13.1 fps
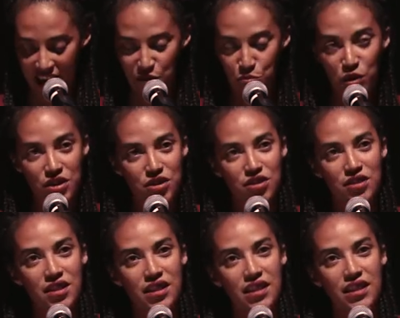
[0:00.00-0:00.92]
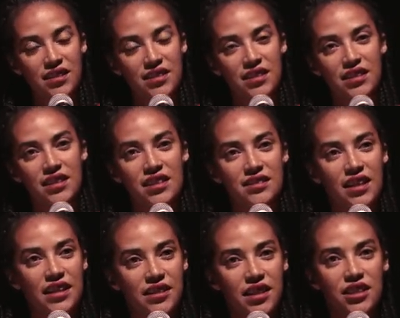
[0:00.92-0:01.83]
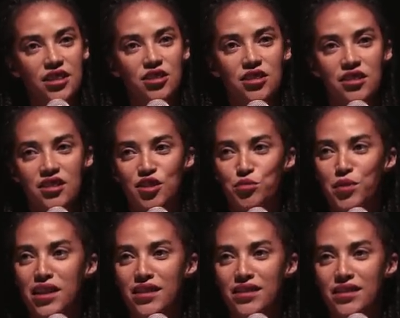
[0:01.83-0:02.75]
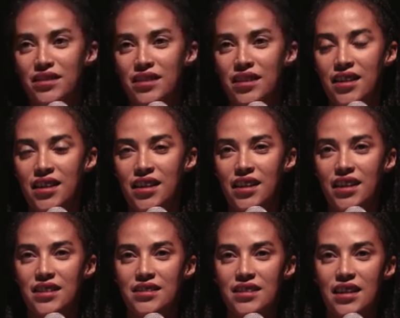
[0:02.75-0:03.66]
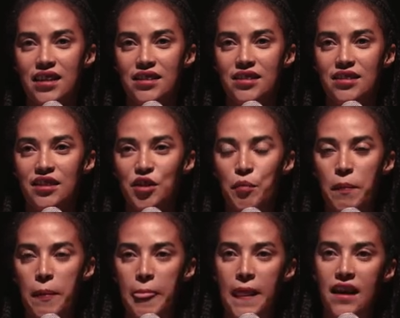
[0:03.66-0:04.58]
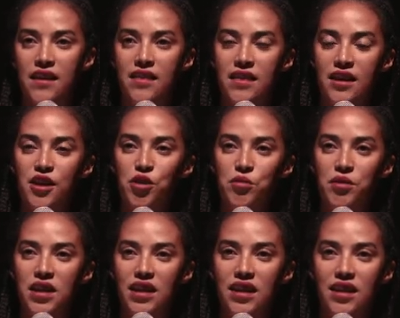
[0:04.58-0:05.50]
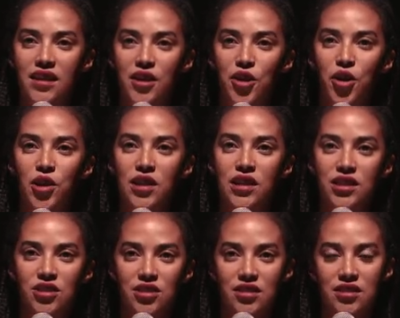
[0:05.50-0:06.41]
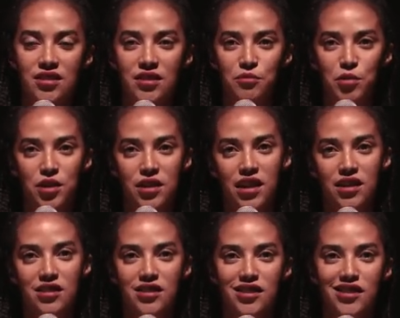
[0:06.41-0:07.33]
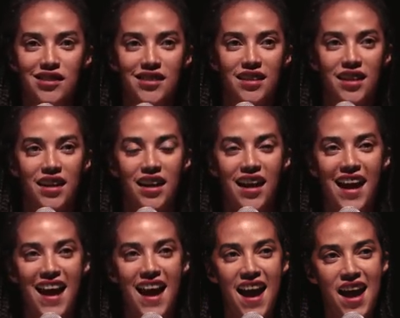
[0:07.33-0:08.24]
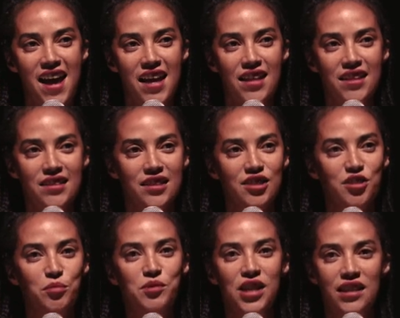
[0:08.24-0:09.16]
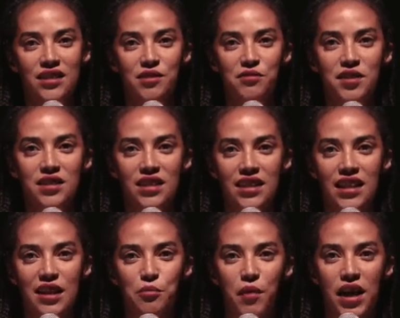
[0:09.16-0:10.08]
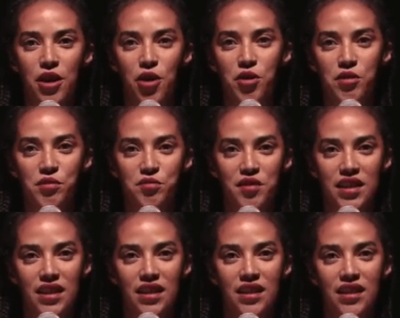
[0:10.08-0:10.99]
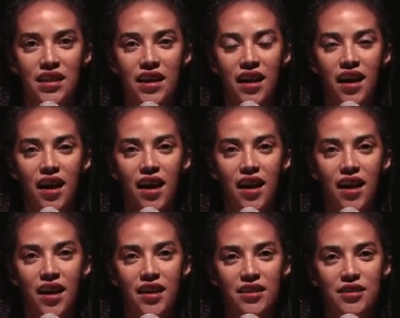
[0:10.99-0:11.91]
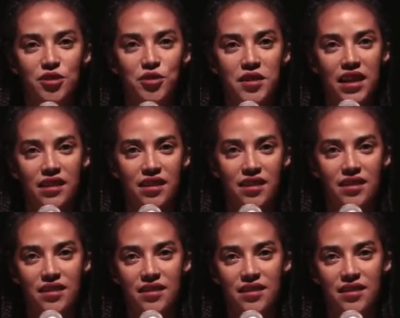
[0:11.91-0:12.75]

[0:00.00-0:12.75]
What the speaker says: And what is in this citation as well is that theory, knowledge, production, and subjectivity and biography are together.